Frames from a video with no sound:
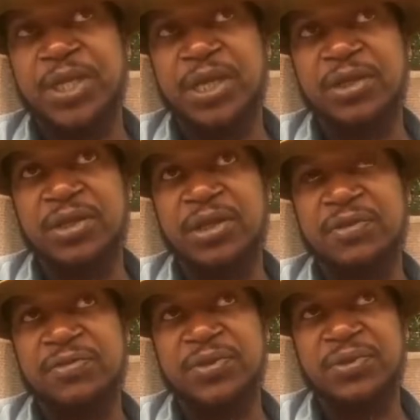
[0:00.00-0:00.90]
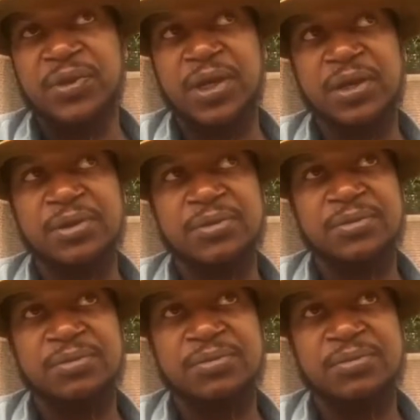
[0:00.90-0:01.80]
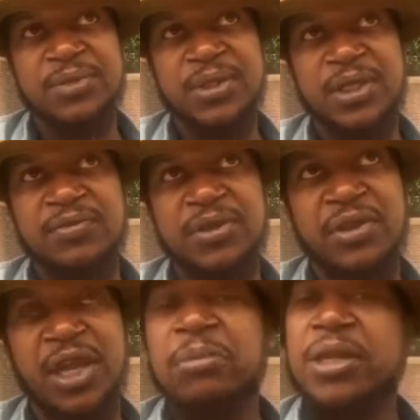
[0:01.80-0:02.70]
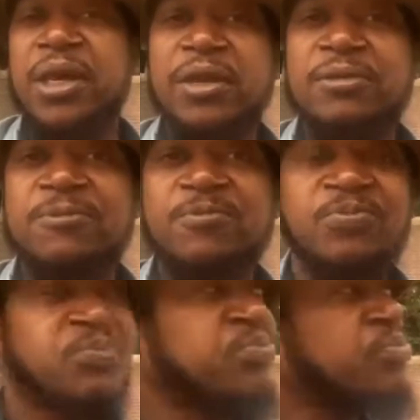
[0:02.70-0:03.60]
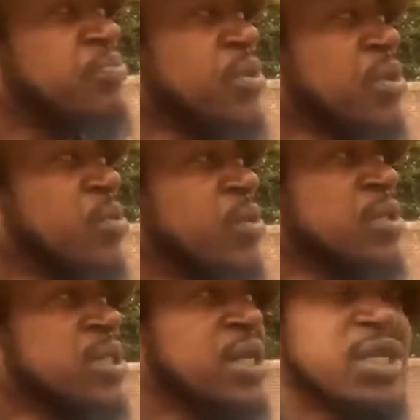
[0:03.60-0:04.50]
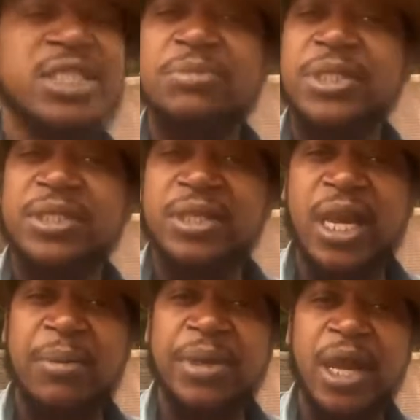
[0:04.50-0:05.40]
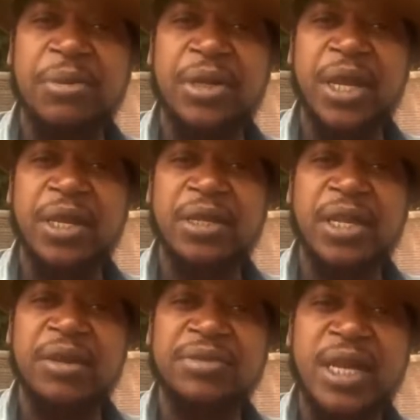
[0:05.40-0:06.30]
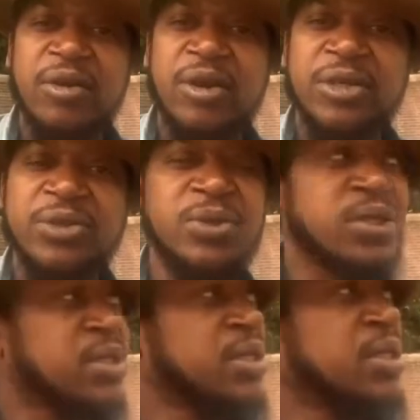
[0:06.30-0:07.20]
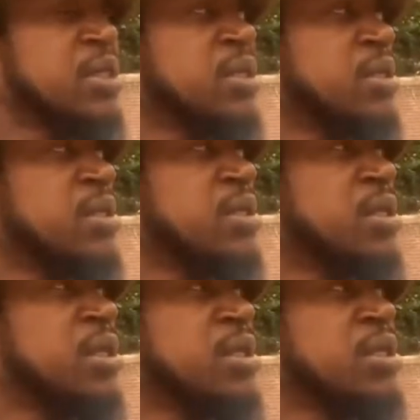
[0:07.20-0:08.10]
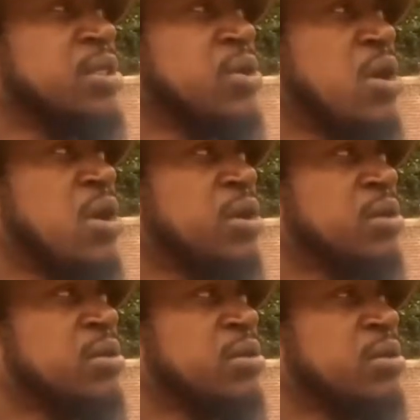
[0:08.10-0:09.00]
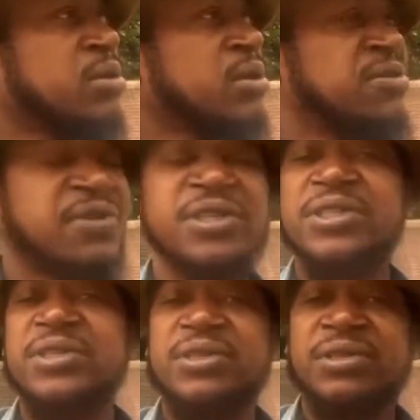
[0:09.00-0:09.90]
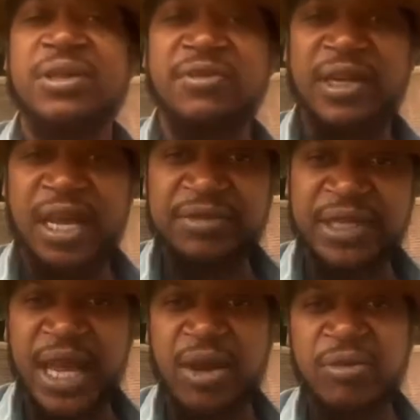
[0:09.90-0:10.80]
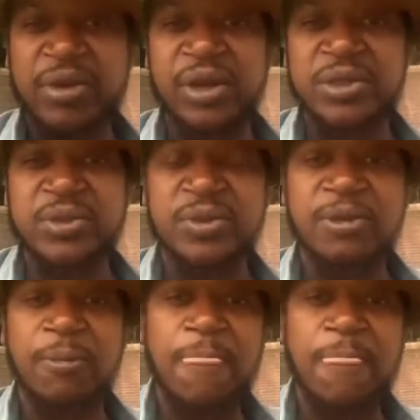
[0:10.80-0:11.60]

And you live to uh, you live to thank me later. Once again, this is Mr. Cab Cabernet, lifestyle connoisseur, and these are confessions of a lifestyle connoisseur.